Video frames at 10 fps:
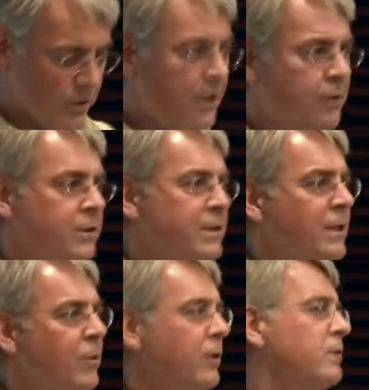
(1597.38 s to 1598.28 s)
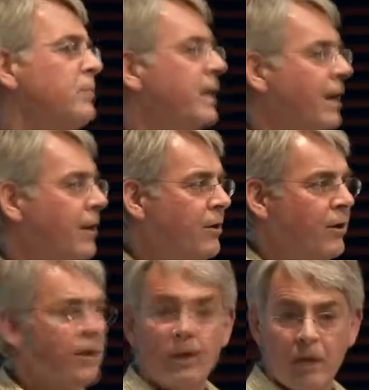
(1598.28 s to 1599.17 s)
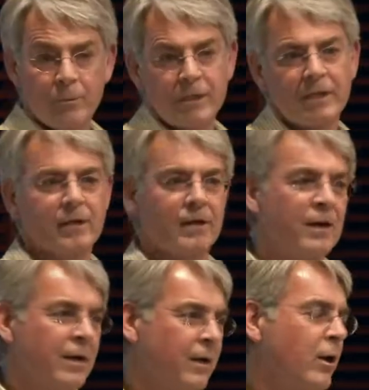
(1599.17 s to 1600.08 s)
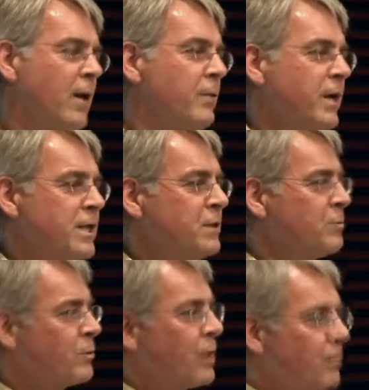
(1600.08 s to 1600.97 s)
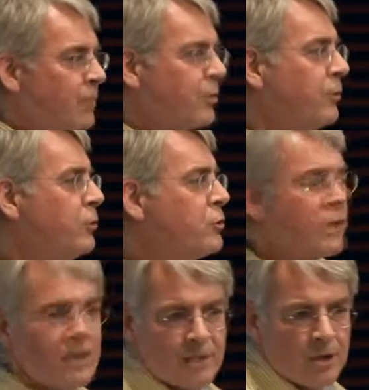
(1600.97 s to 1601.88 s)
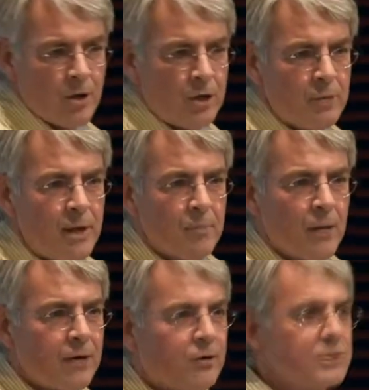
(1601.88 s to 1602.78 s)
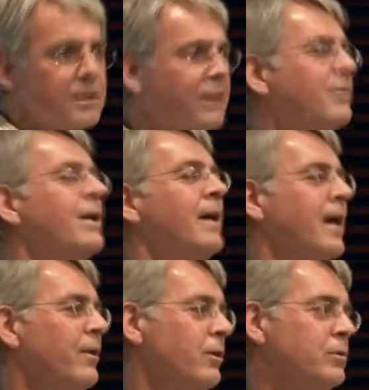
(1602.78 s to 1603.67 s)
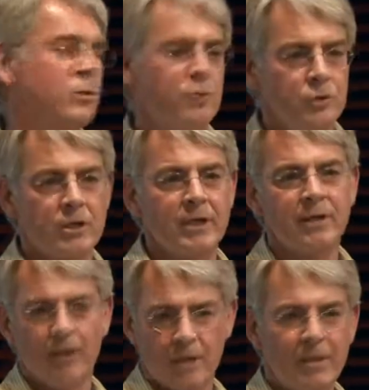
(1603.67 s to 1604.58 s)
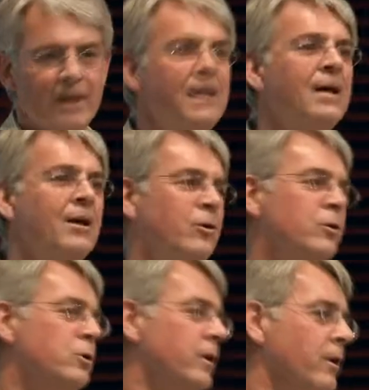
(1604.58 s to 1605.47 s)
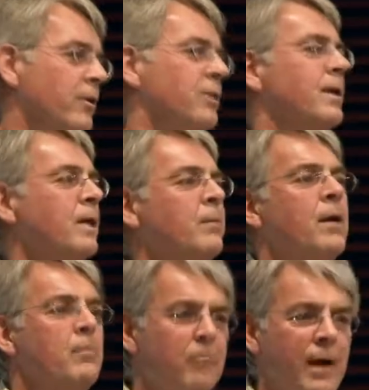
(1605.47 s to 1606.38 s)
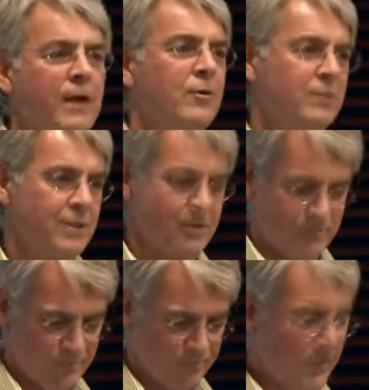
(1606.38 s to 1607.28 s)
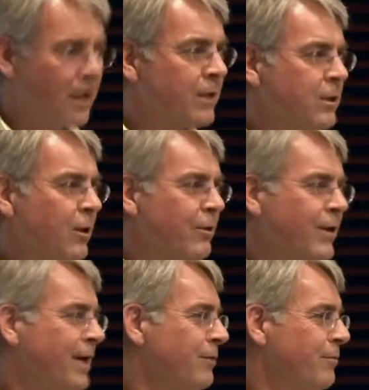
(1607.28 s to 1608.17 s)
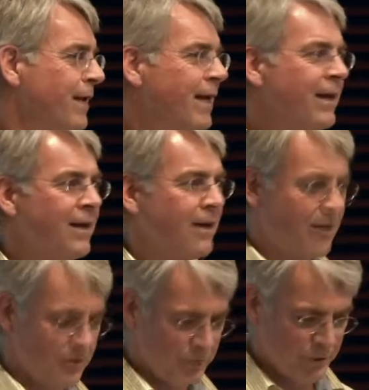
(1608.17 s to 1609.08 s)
interesting work to be carried on. In particular, collaborations between people who usually think only about micro stuff and those who usually, like me, who usually only think about macro stuff. So I'll thank you for that. If you're